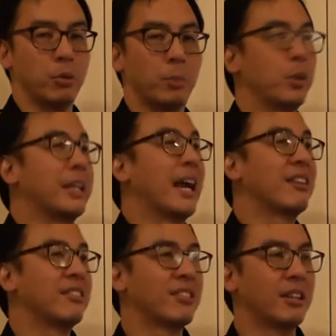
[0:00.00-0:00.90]
we put
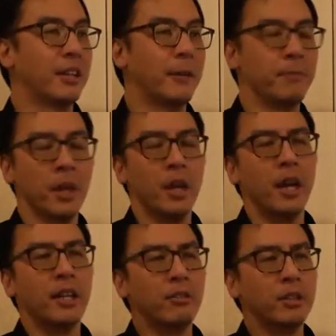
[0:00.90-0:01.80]
gas inside there.
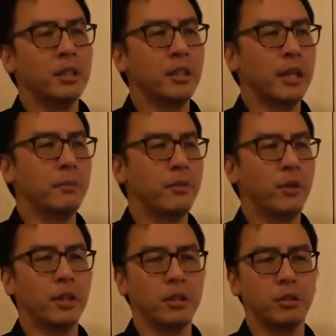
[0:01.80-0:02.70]
And the reason, and
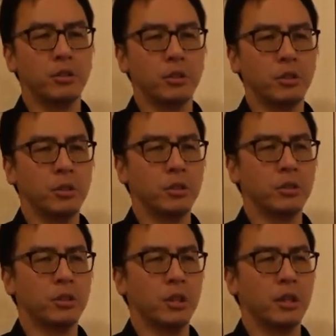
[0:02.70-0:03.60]
before they used to
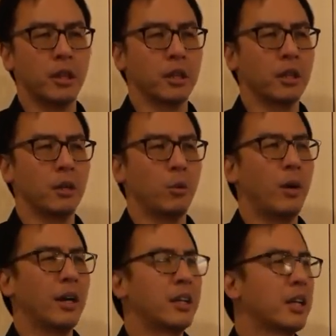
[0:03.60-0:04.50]
use like uh,
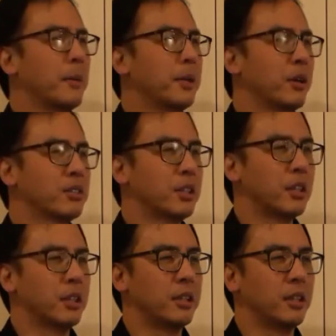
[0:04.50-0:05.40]
why carbon
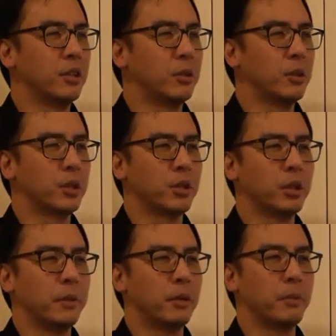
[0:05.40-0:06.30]
dioxide, then you were talking
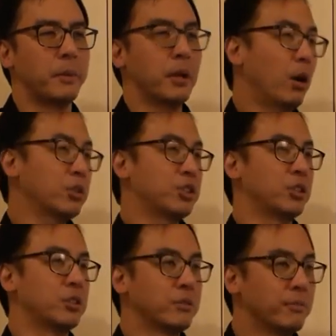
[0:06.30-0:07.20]
about maybe
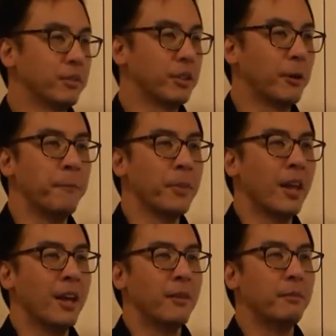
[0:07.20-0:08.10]
oxygen, you know.
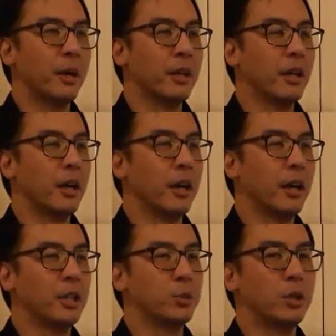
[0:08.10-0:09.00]
But uh,
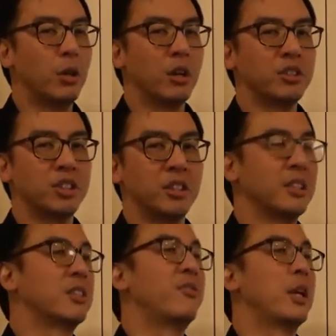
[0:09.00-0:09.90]
as we know, oxygen
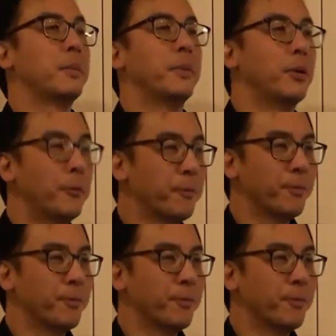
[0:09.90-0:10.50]
is flammable.